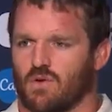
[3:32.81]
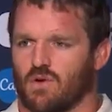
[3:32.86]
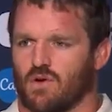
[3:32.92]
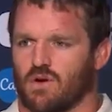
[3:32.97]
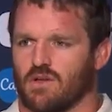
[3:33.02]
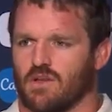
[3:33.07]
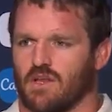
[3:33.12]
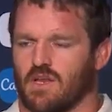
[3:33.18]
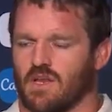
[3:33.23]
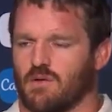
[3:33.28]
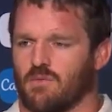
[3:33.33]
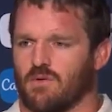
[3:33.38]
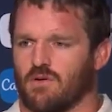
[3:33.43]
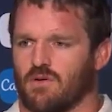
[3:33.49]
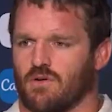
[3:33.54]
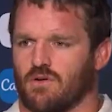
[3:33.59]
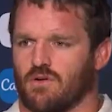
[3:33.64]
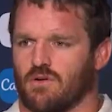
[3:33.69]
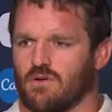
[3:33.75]
For me,
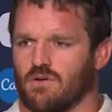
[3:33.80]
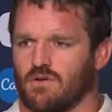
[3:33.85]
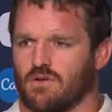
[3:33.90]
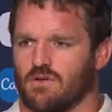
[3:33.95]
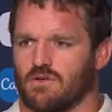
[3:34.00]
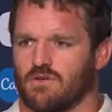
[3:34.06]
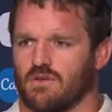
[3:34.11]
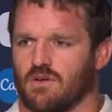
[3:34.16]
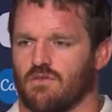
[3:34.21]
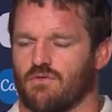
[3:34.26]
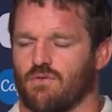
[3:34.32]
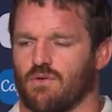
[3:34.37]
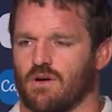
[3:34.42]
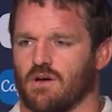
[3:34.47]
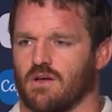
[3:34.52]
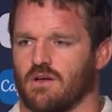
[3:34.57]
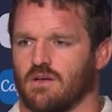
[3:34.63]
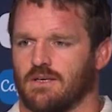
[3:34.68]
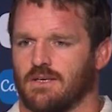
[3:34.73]
well,
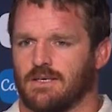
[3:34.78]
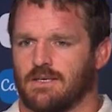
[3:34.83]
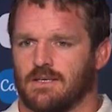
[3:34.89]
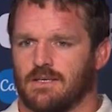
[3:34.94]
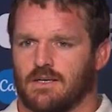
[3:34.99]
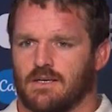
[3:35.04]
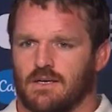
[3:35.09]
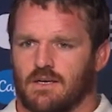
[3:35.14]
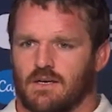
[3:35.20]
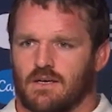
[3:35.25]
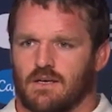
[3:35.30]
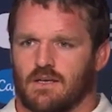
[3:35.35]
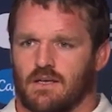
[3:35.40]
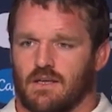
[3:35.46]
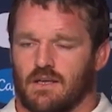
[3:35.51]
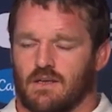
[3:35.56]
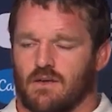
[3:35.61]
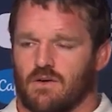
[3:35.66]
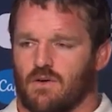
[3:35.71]
I'm
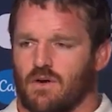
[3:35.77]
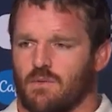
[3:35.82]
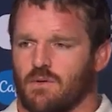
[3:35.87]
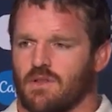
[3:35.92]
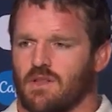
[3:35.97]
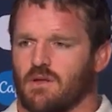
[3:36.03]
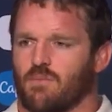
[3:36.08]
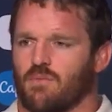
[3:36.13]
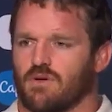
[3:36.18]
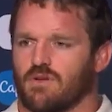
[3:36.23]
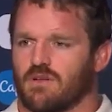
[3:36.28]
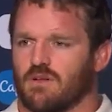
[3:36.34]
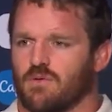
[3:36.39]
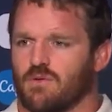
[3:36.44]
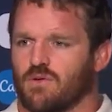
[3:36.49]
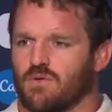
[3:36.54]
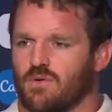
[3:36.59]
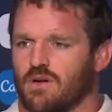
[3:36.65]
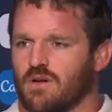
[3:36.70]
sad, of
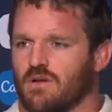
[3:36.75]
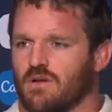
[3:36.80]
course.